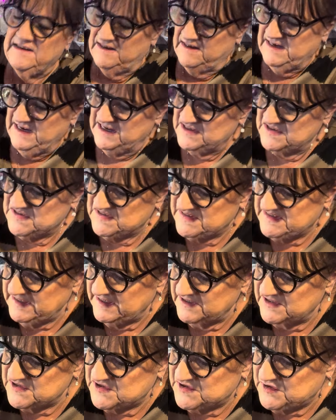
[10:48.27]
It
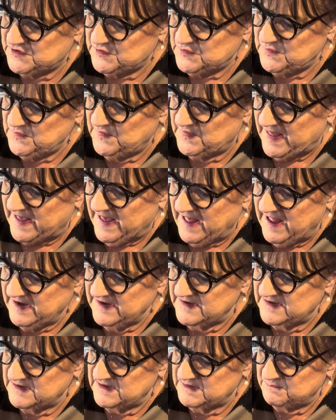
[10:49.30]
sticks to
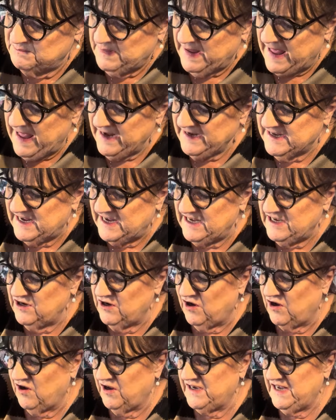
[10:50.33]
that backing
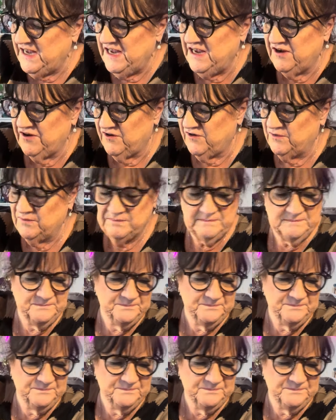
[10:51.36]
on here.